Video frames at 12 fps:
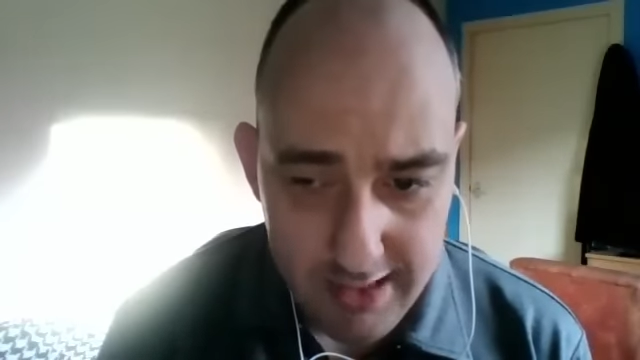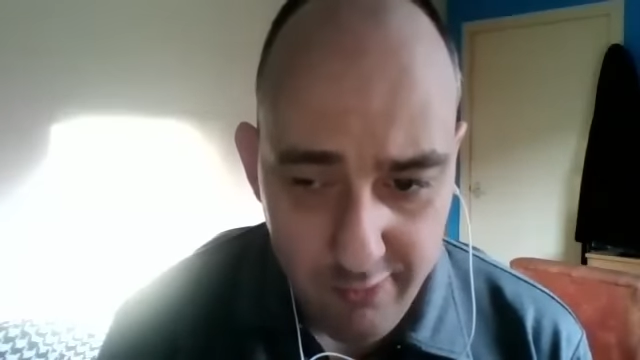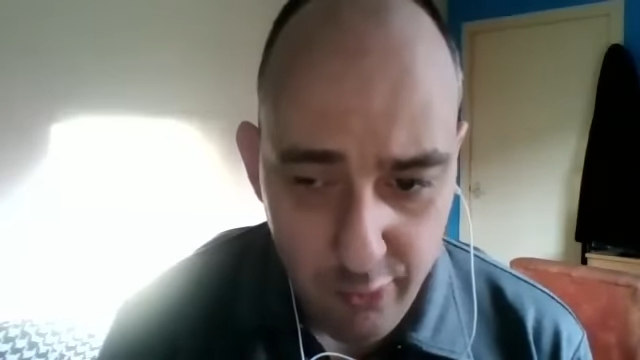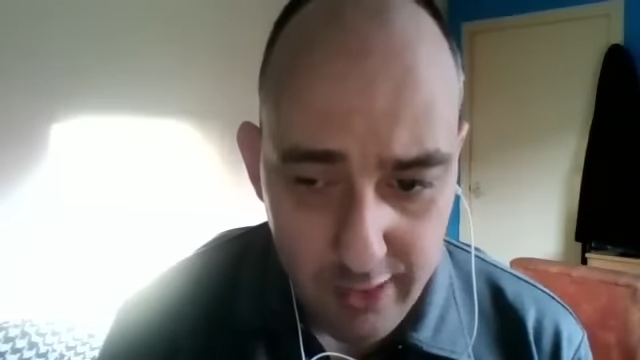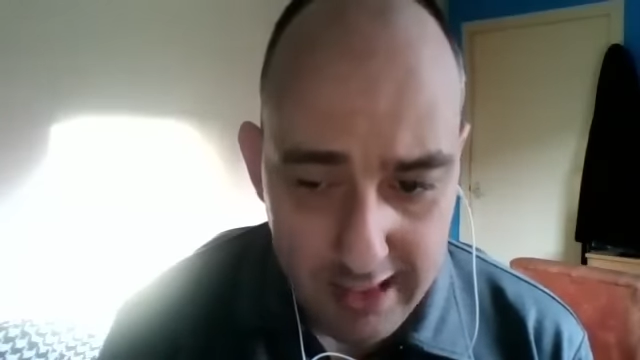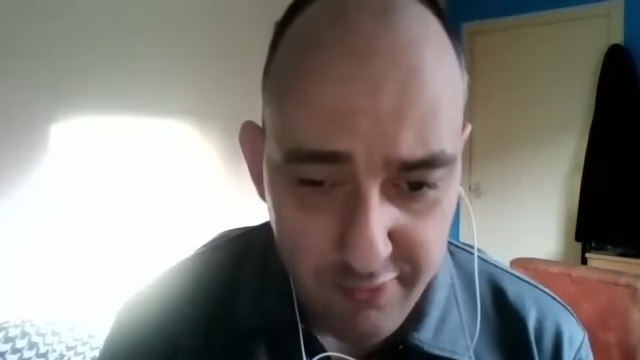if
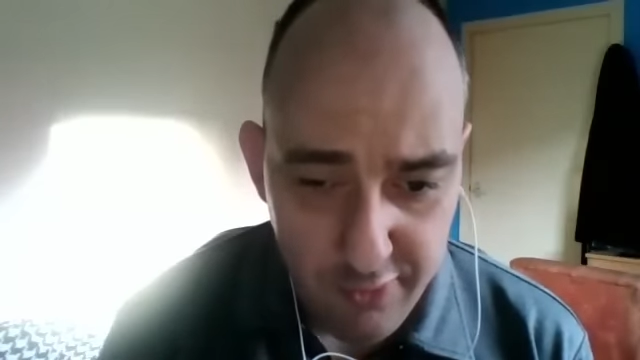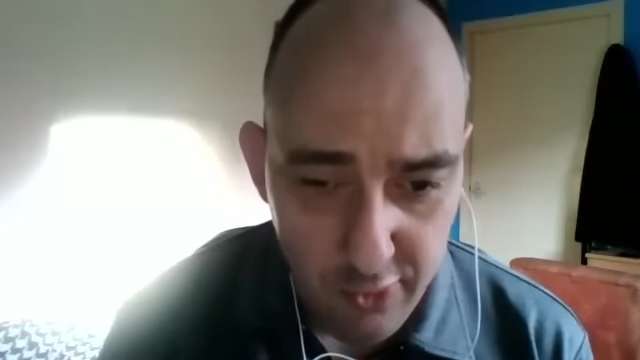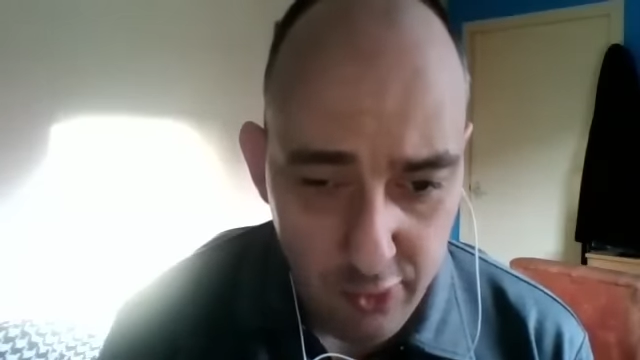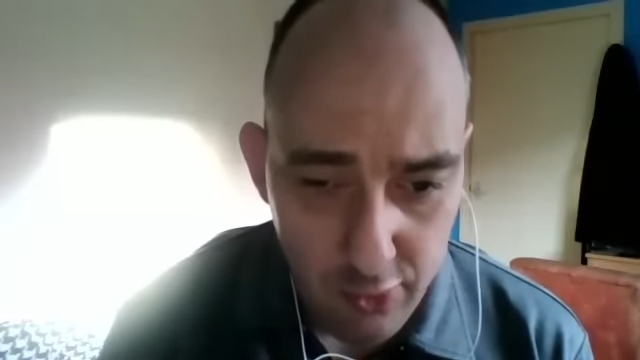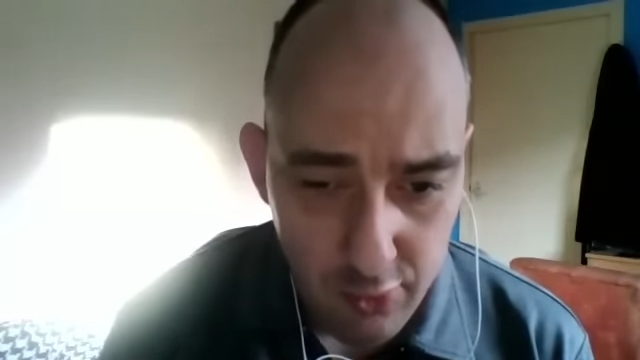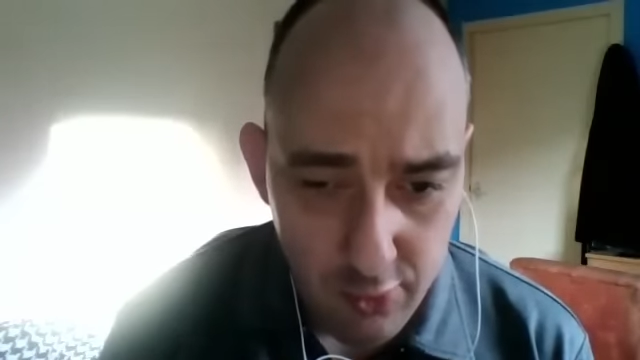we have
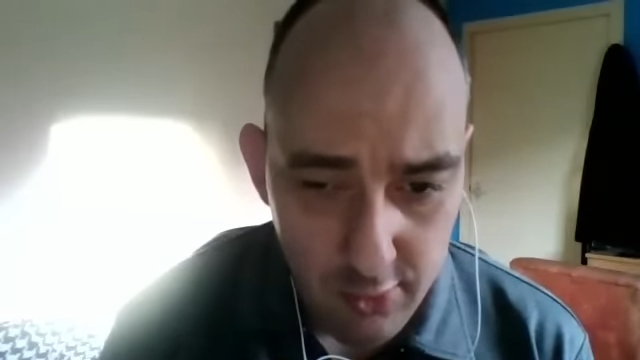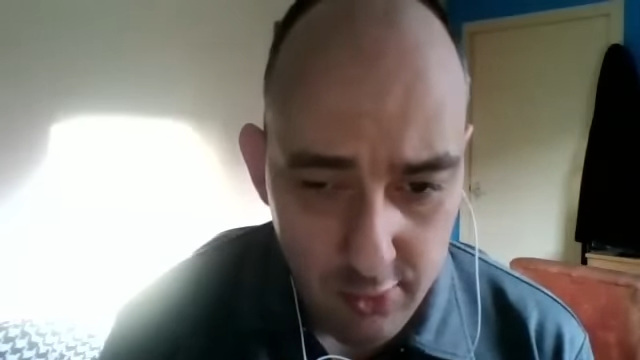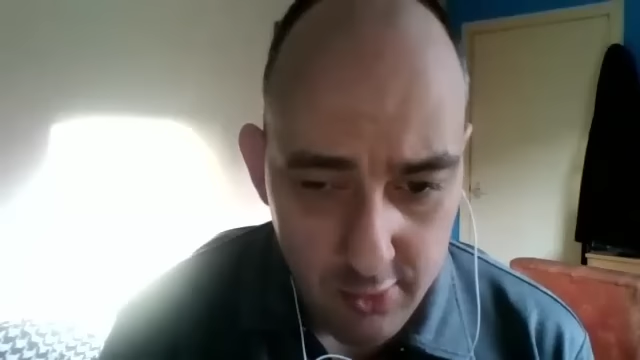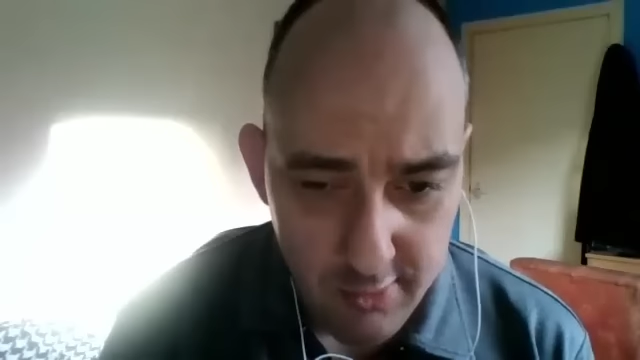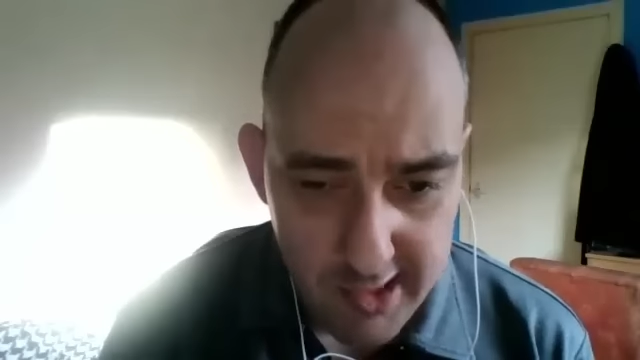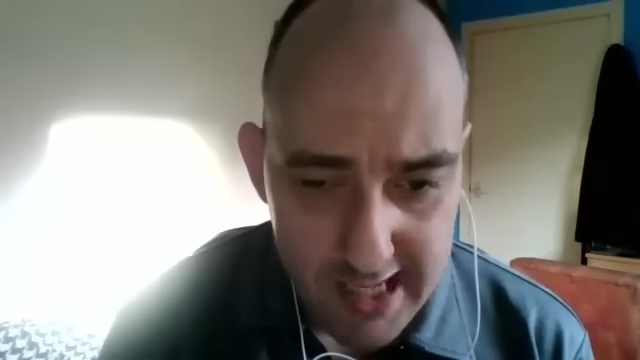to
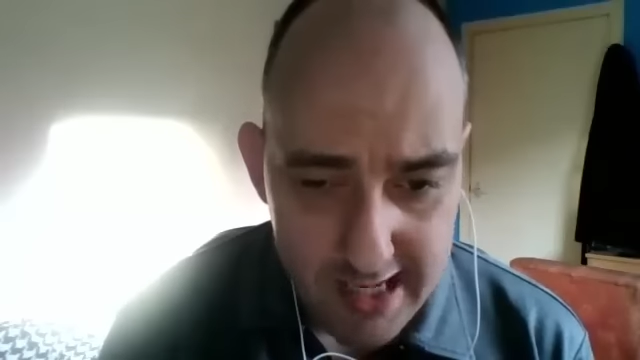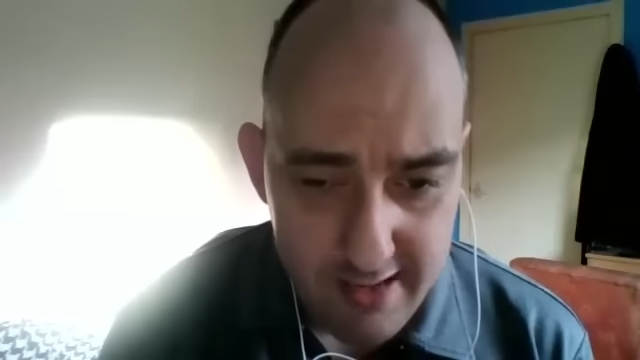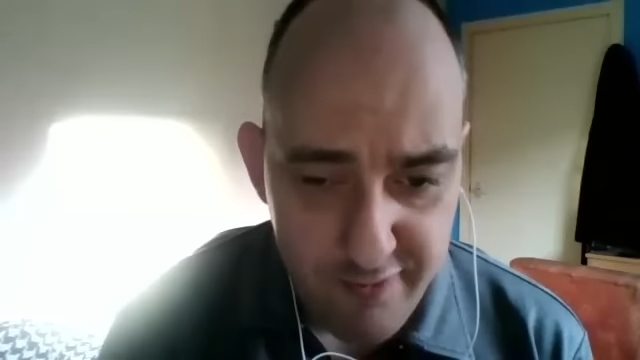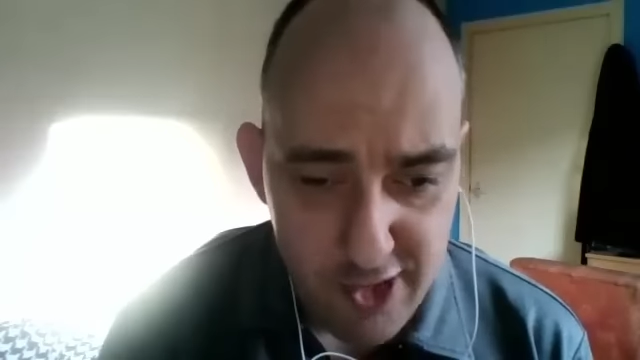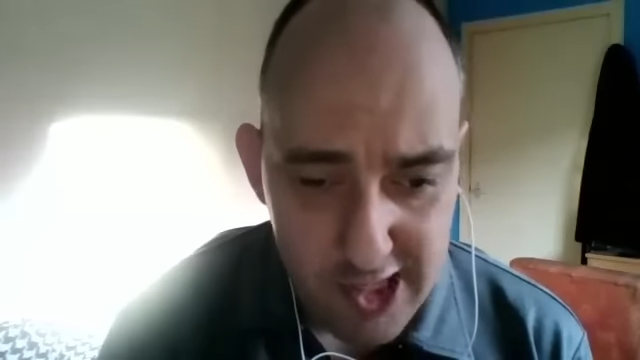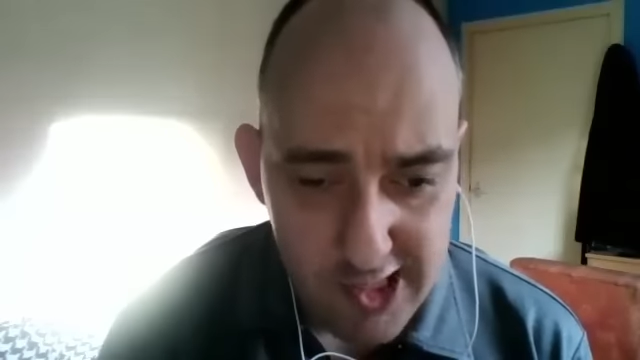start
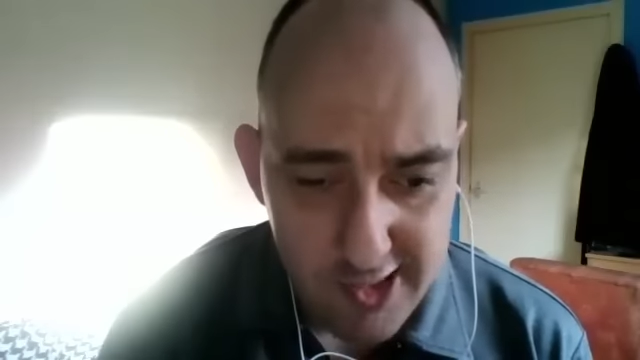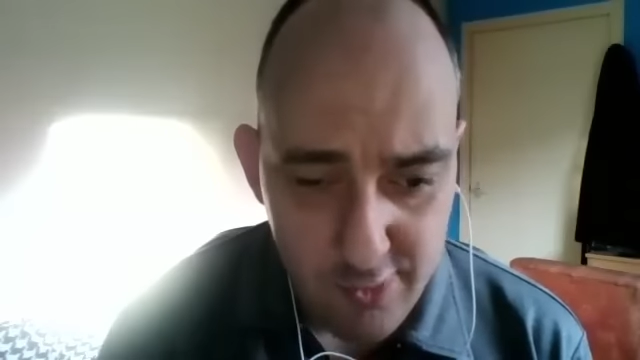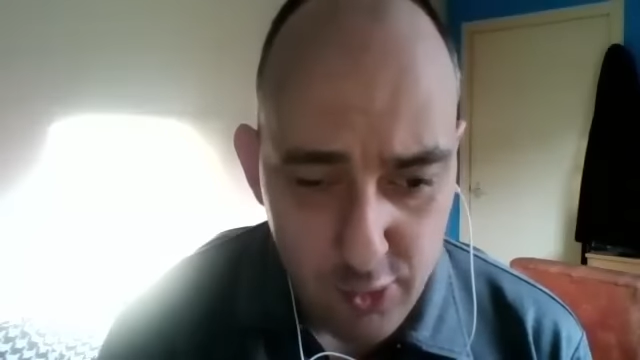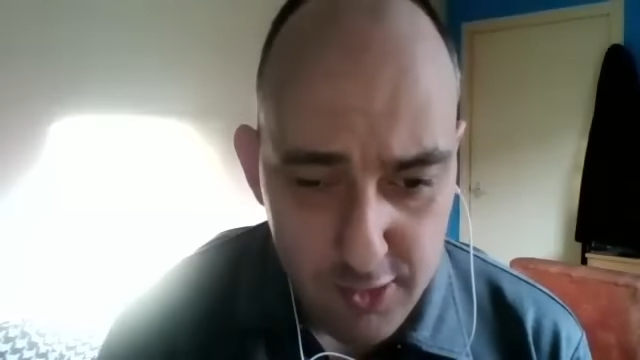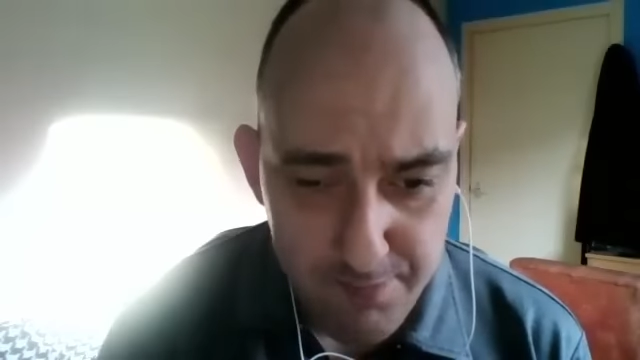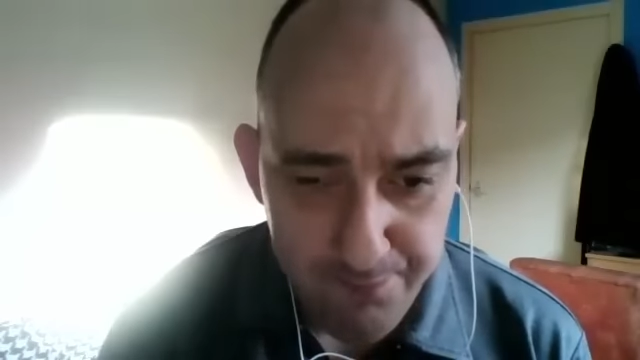afresh, as it
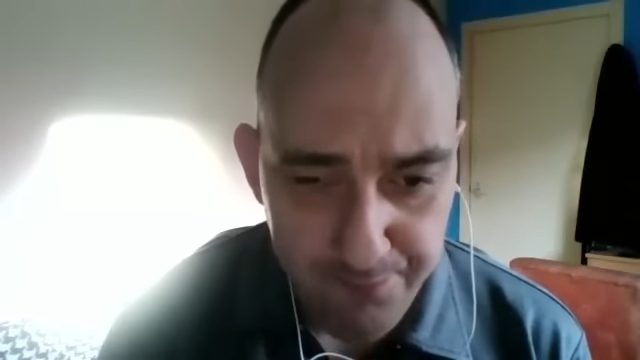were.